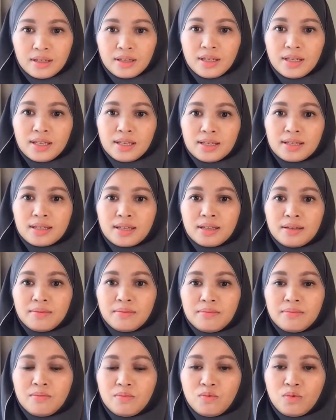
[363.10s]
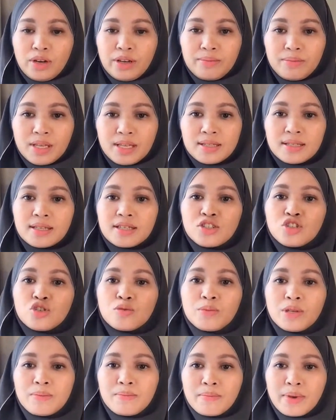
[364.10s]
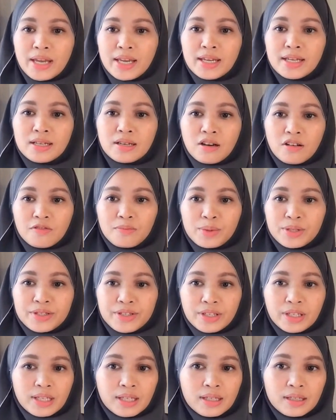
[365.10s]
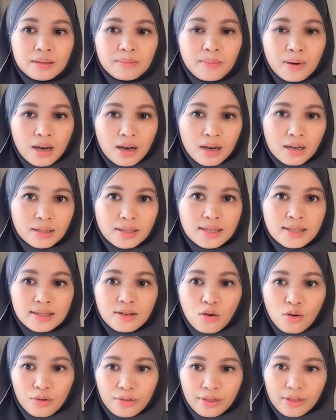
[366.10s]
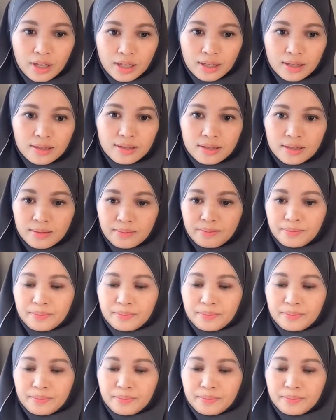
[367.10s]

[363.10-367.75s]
is what it means is to be made of particular parts or things.